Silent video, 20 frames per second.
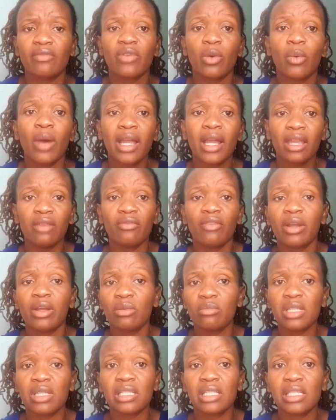The work
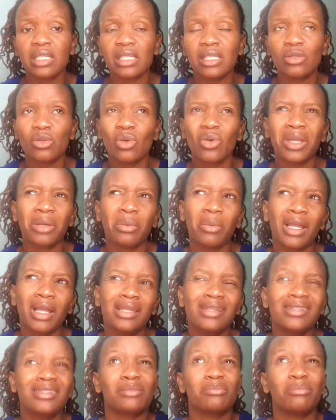environment is, okay, well,
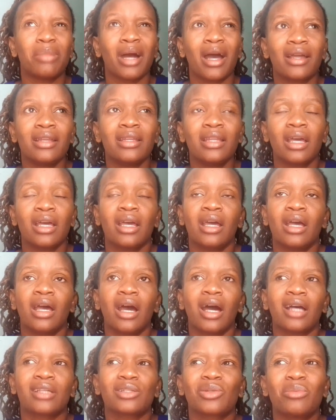it's bad
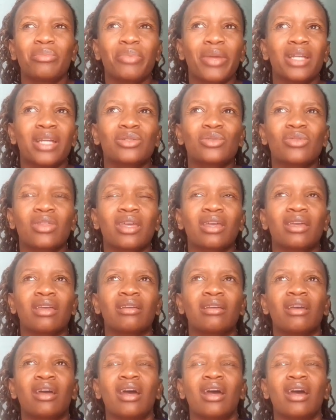as compared to the,